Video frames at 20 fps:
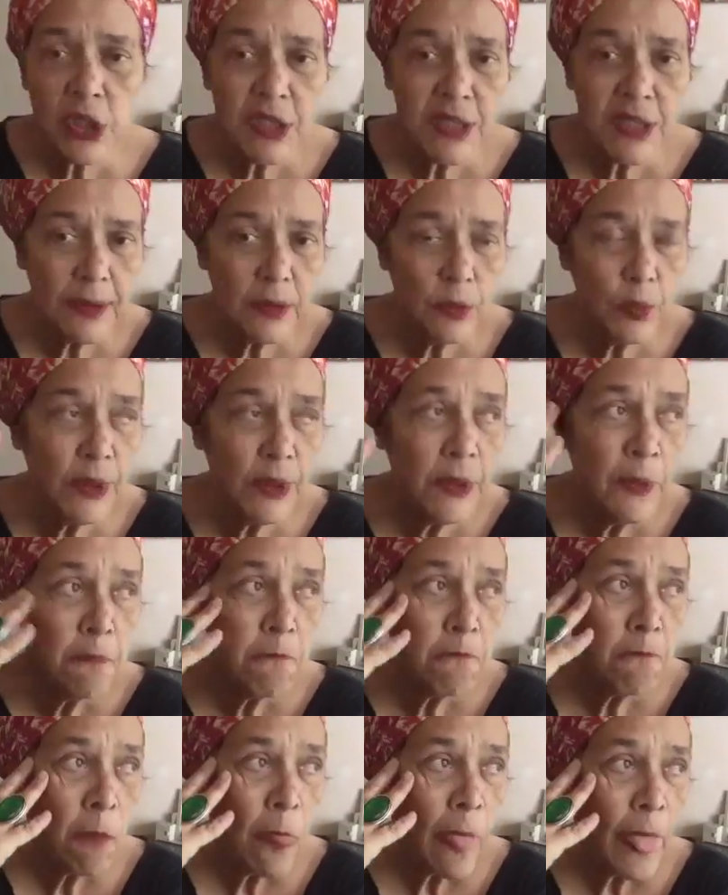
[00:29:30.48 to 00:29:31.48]
that
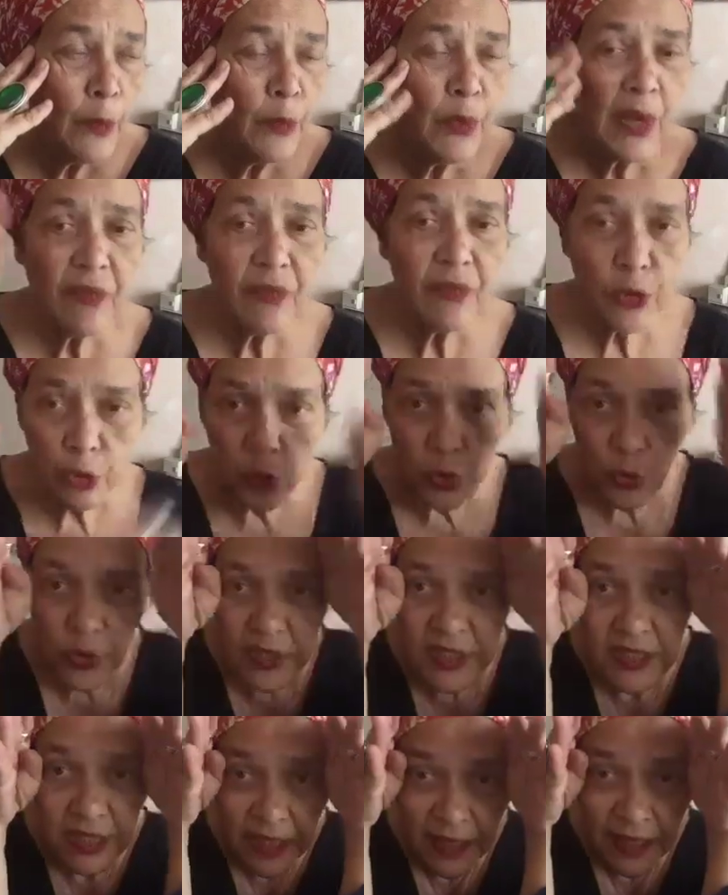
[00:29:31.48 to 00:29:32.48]
we have learned to
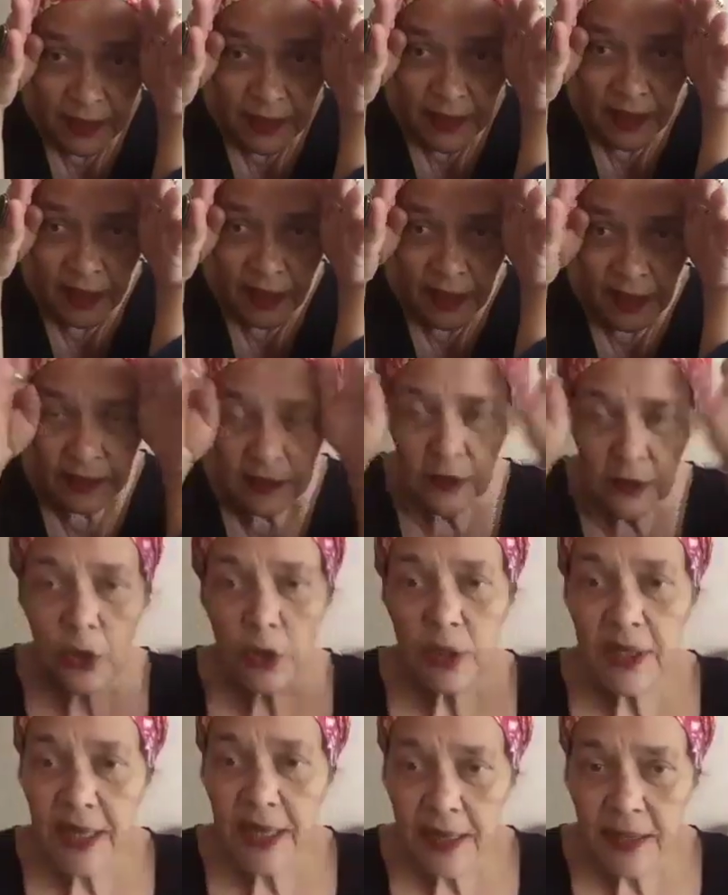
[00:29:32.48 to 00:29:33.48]
see like that,
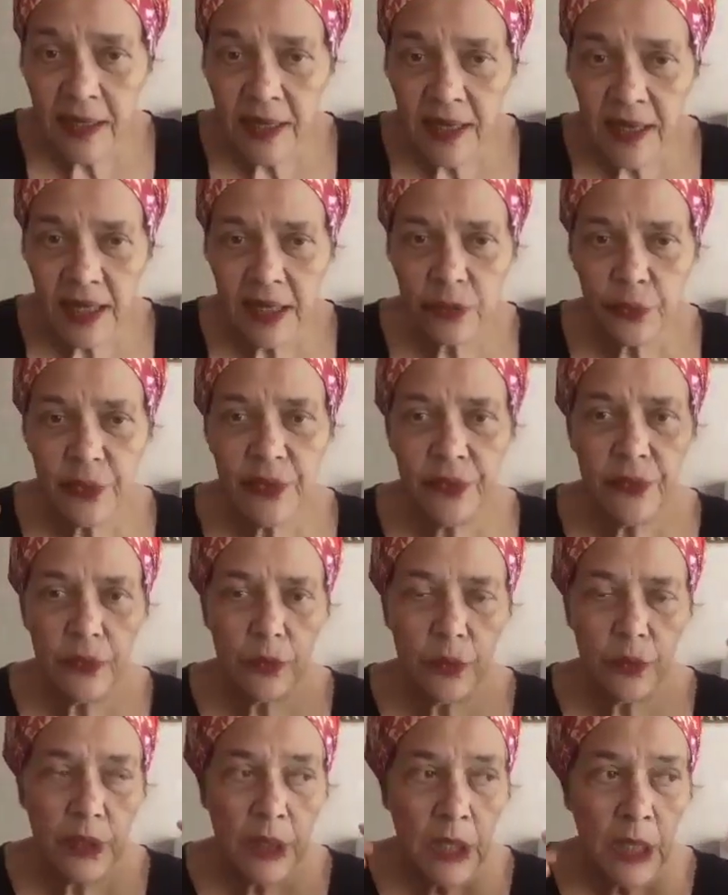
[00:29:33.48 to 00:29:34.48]
not like that.
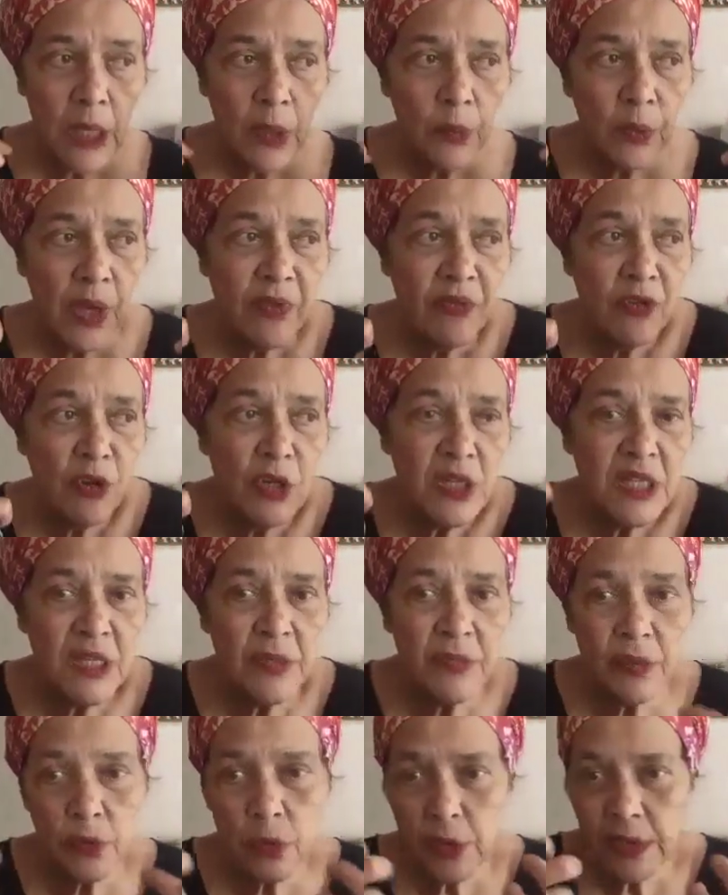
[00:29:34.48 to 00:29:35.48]
We have lost
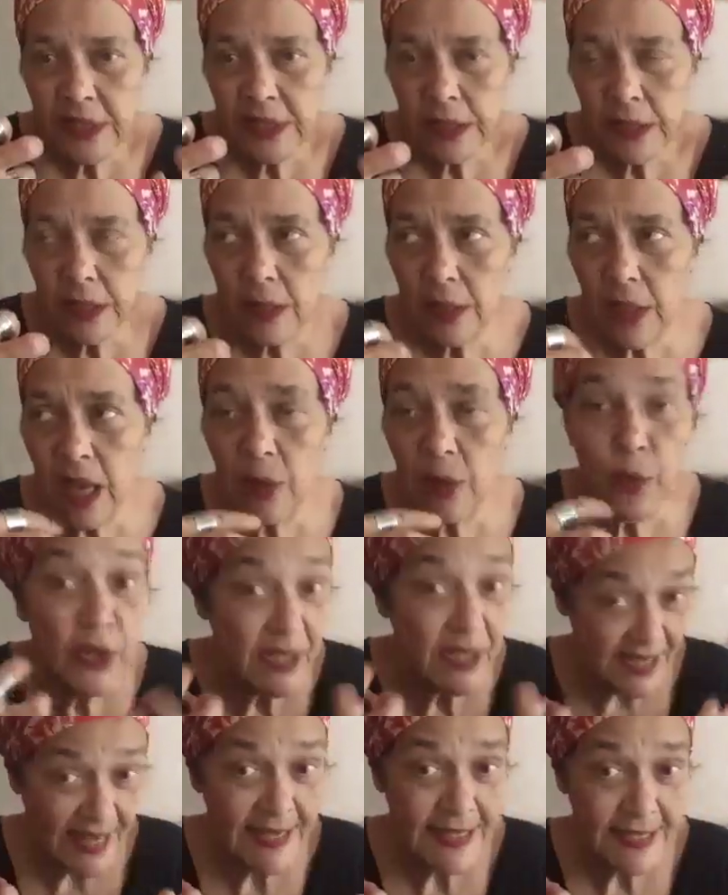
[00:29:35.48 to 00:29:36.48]
even our
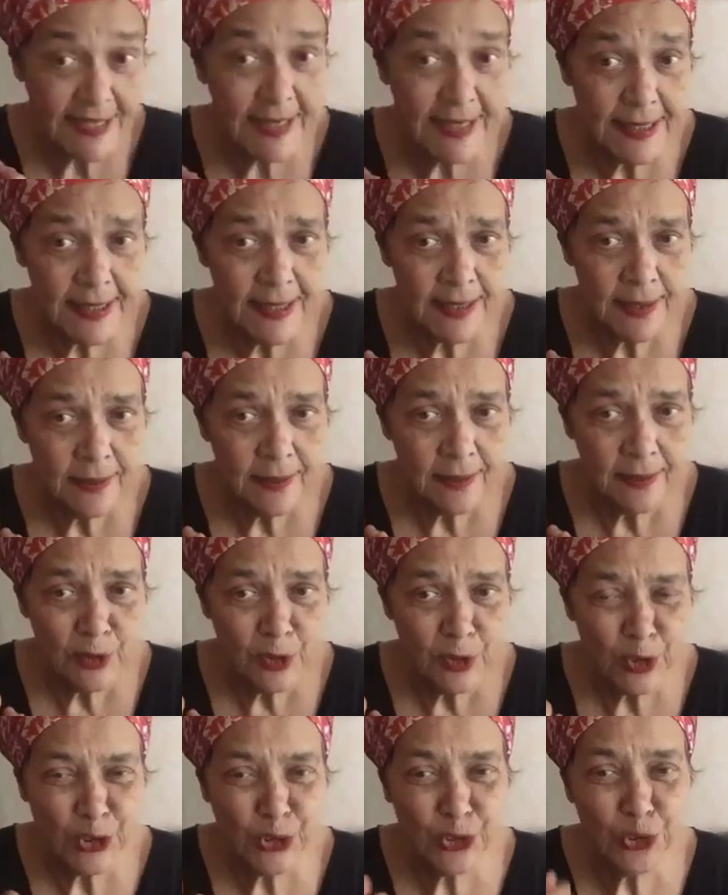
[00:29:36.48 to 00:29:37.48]
senses,
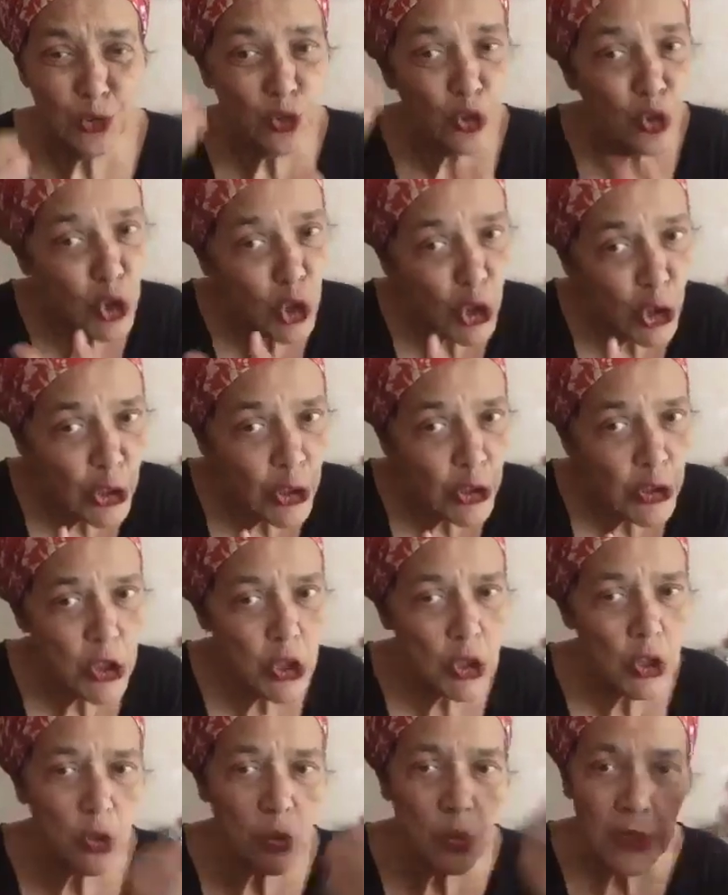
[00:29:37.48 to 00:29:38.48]
to
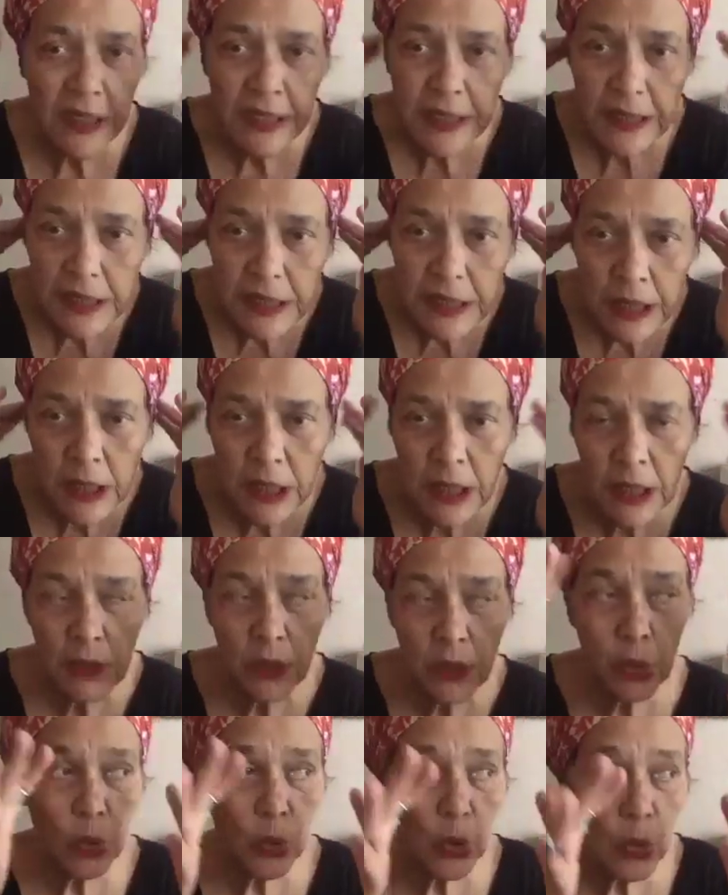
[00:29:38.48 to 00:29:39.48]
touch, to listen,
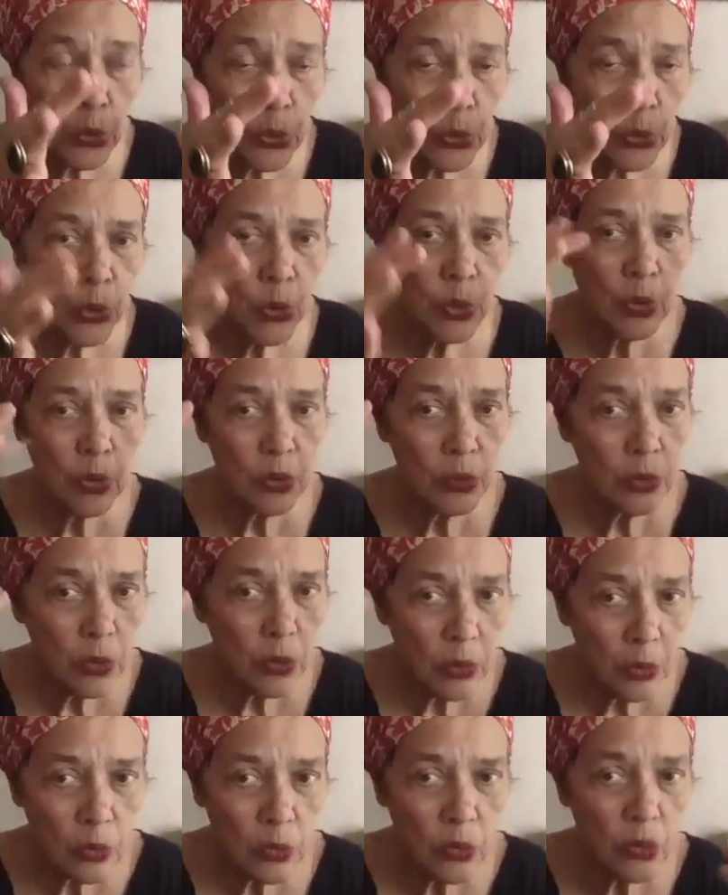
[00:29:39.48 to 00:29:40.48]
to look,
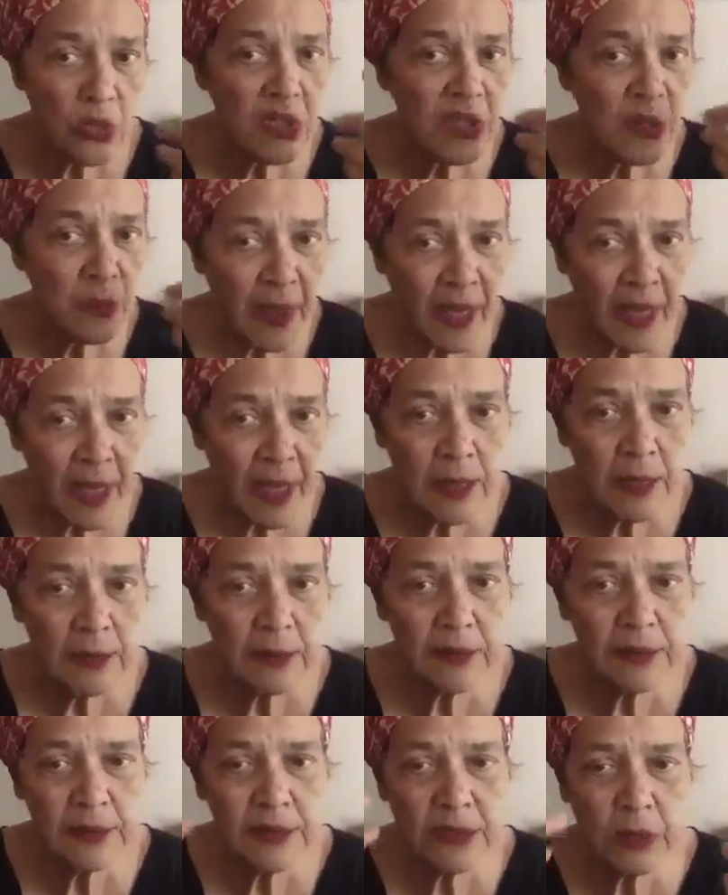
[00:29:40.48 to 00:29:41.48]
to smell,
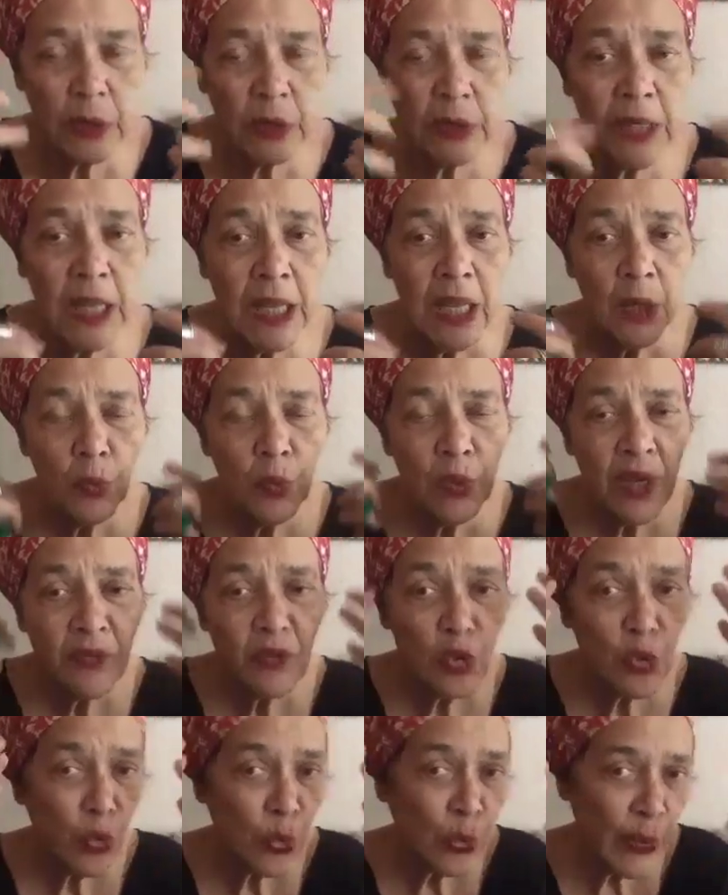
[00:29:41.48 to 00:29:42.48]
and so on. We have
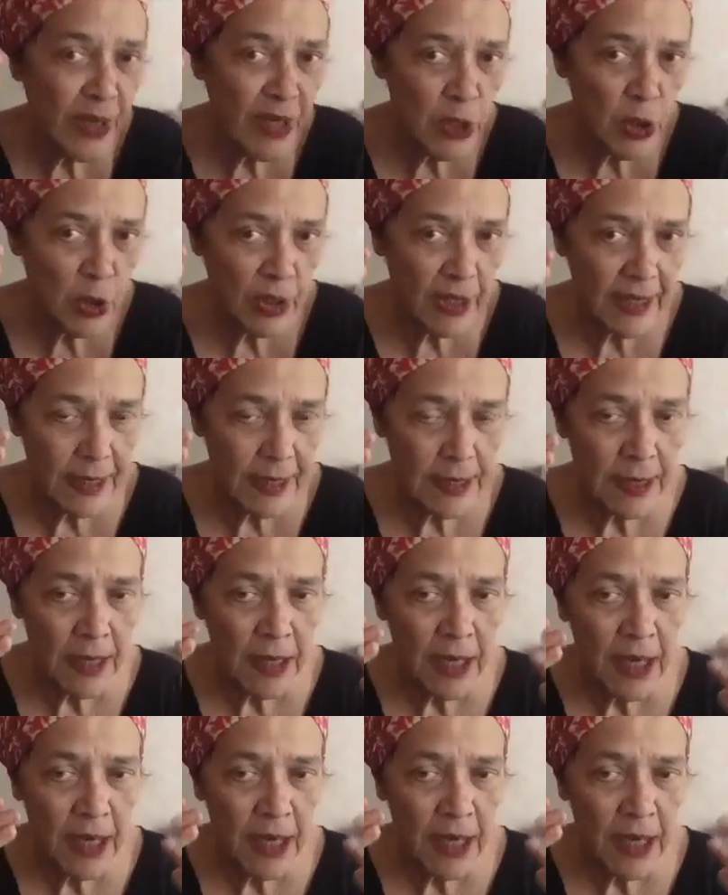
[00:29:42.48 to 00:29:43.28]
to re-educate.